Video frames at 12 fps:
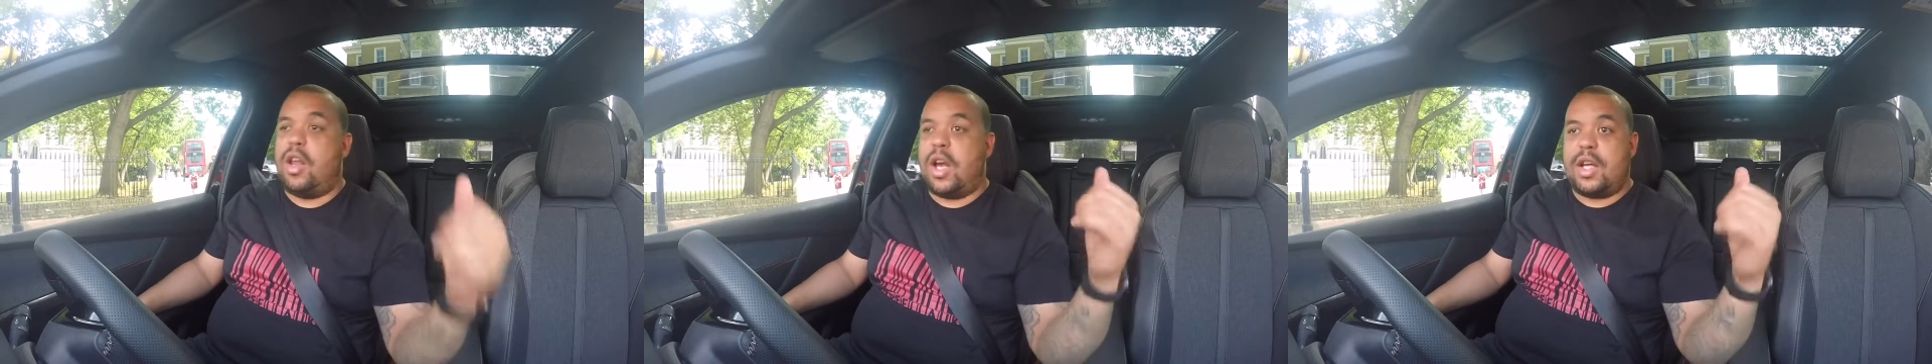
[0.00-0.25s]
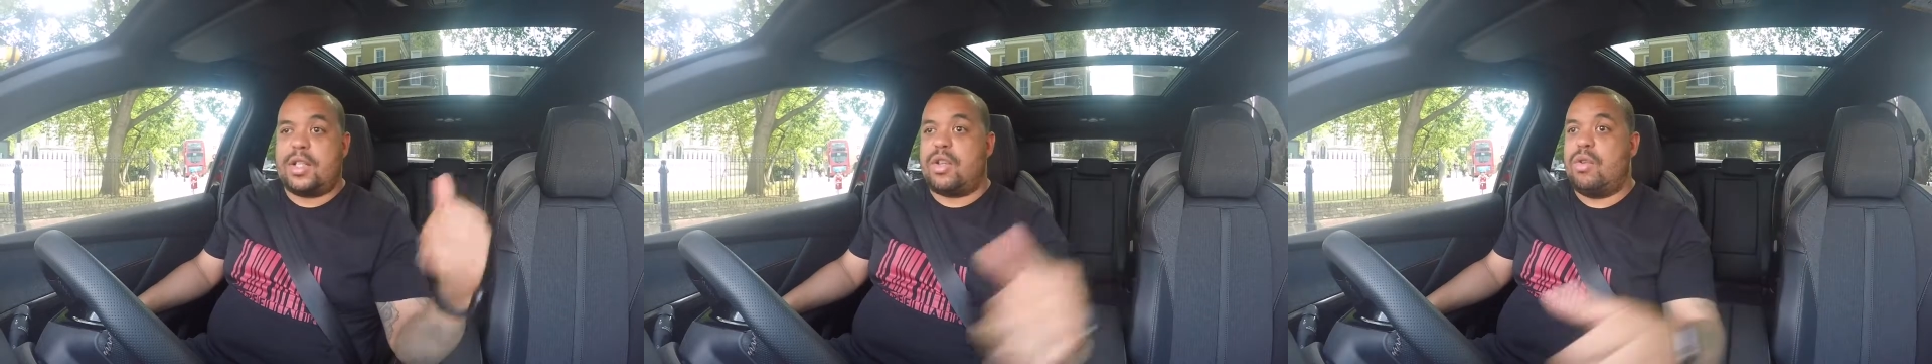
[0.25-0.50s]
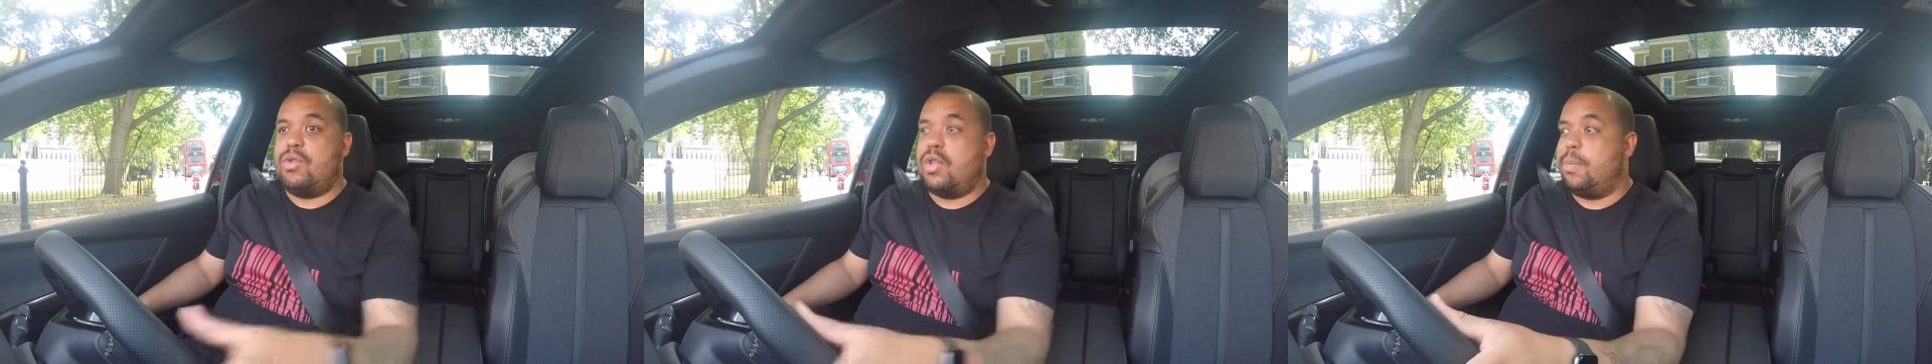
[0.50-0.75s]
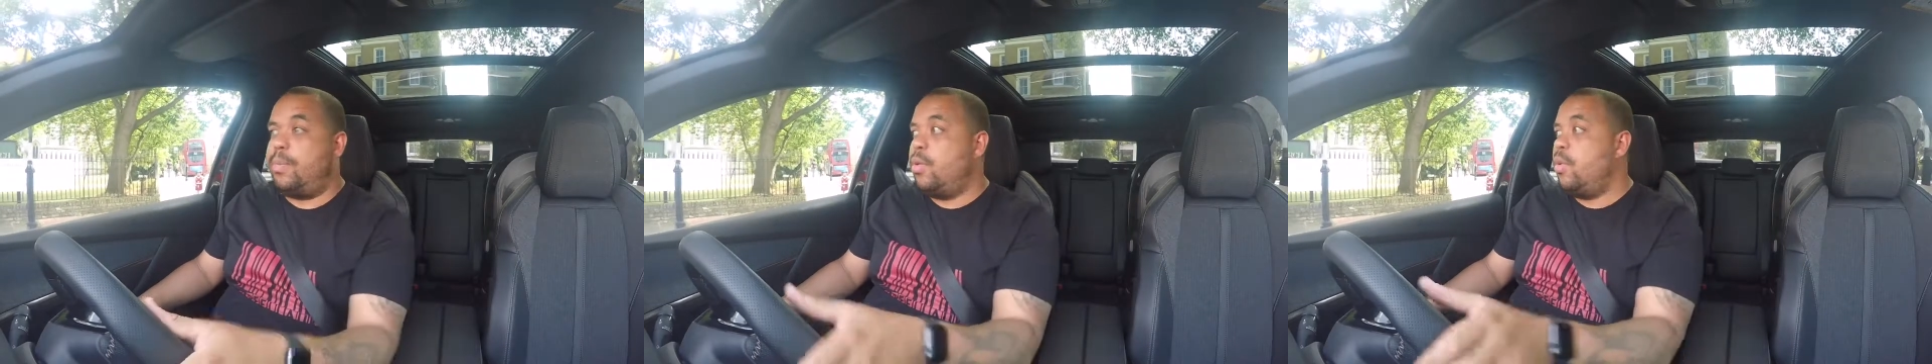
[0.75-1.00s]
Like I told you, the
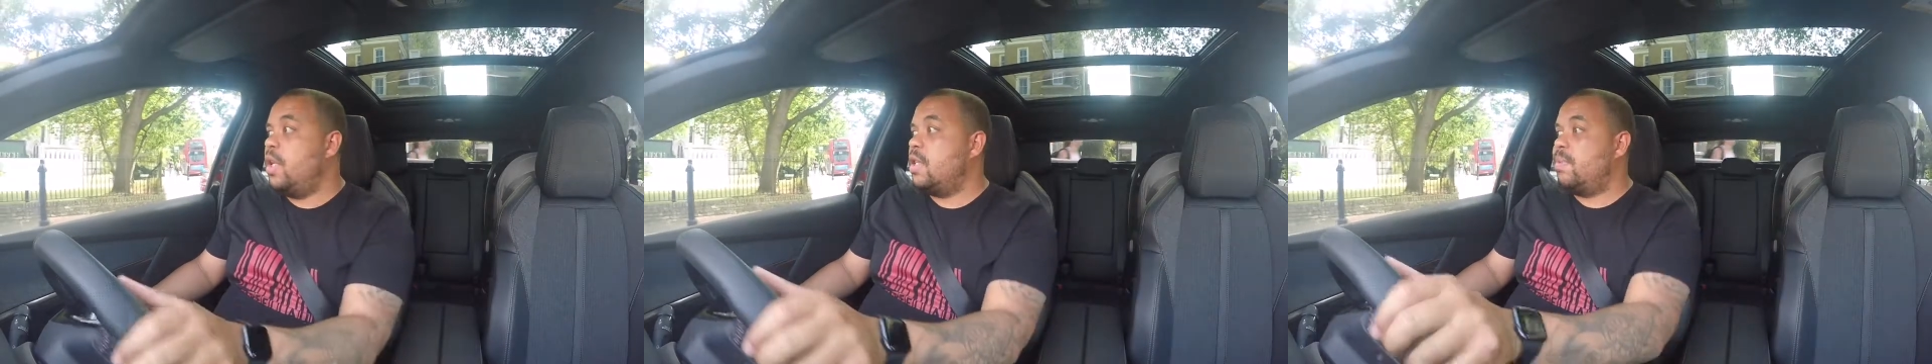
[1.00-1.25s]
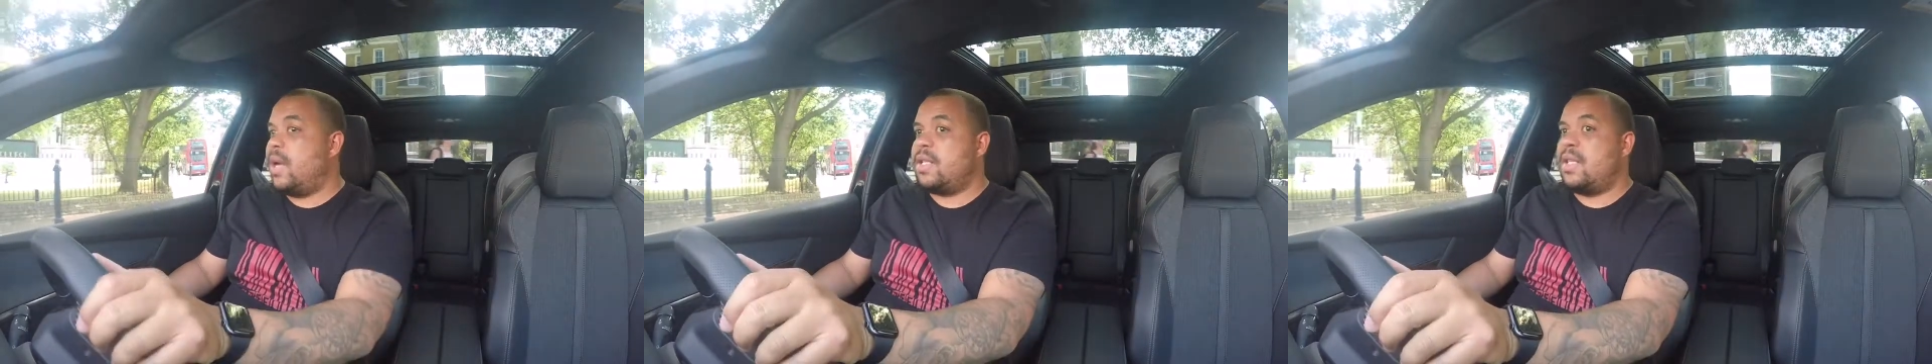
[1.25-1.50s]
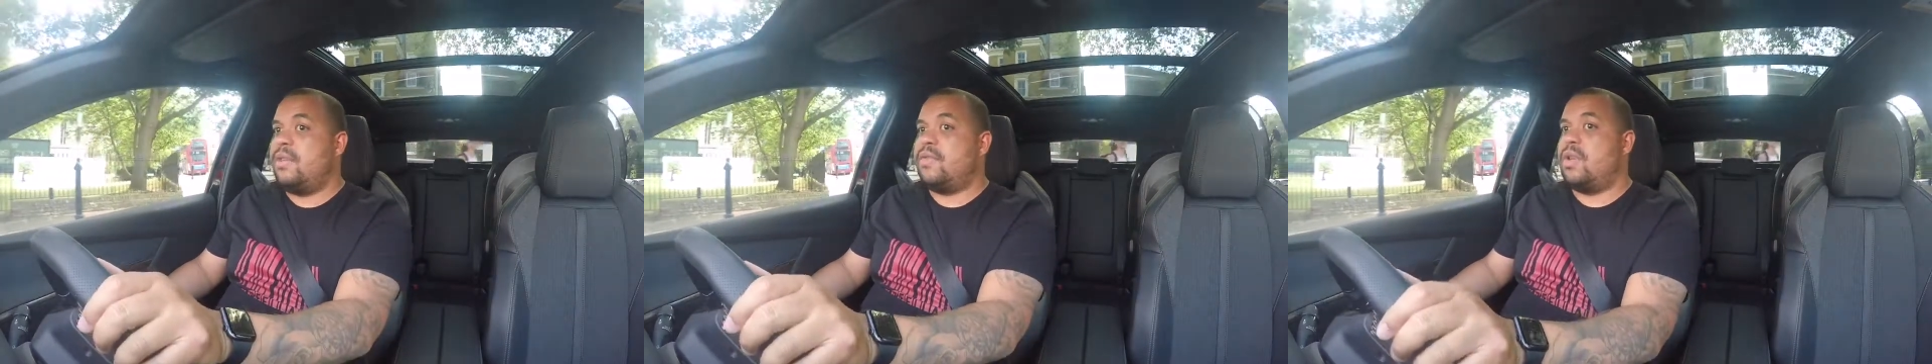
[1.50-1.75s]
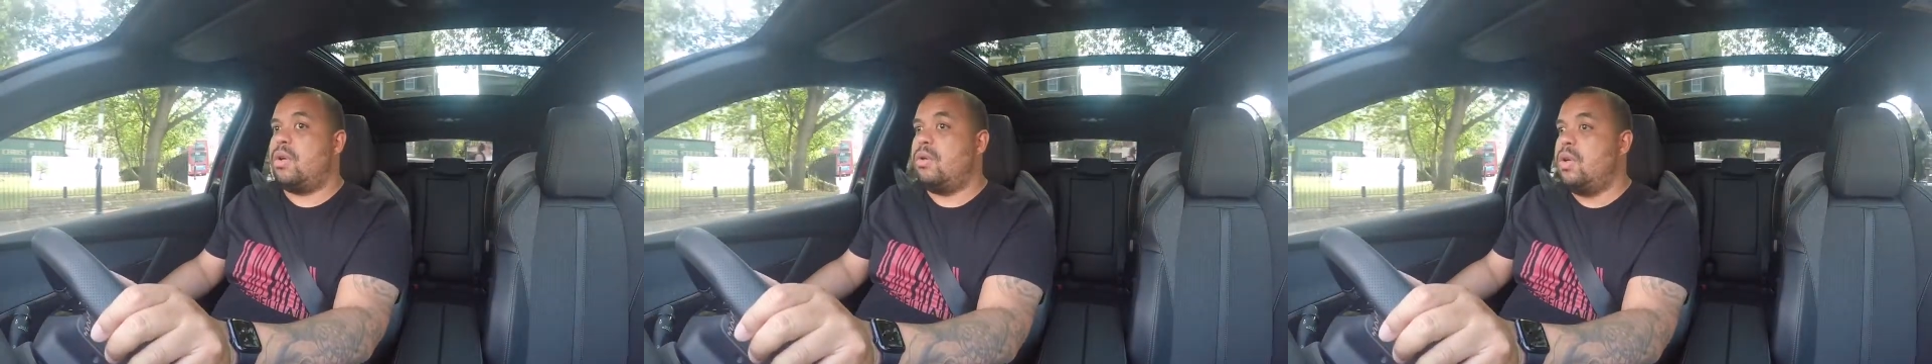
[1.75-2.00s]
boot is massive,
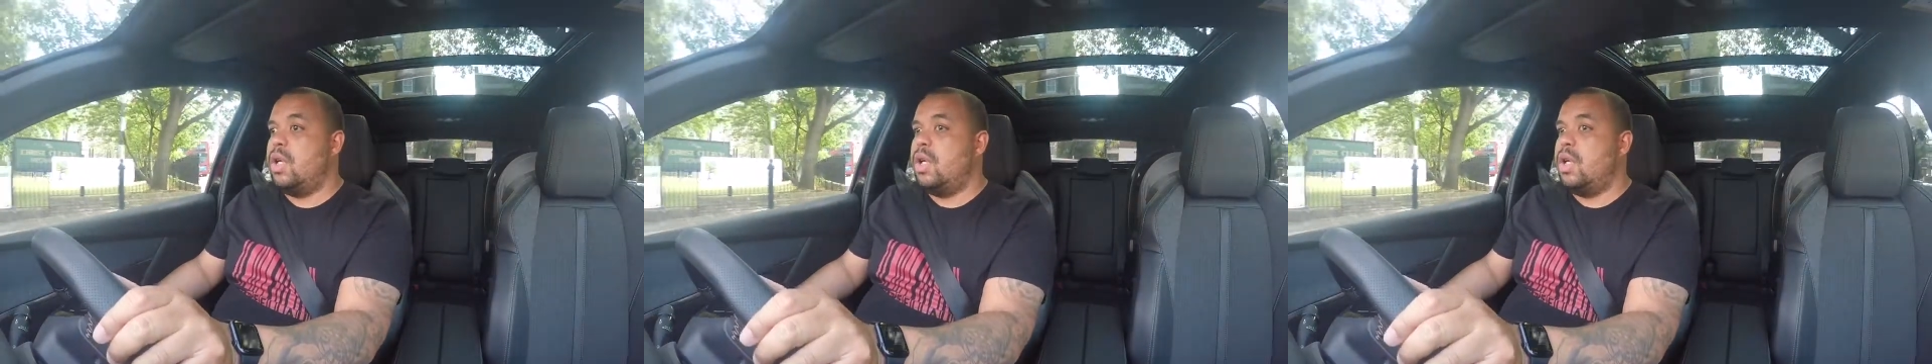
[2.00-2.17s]
so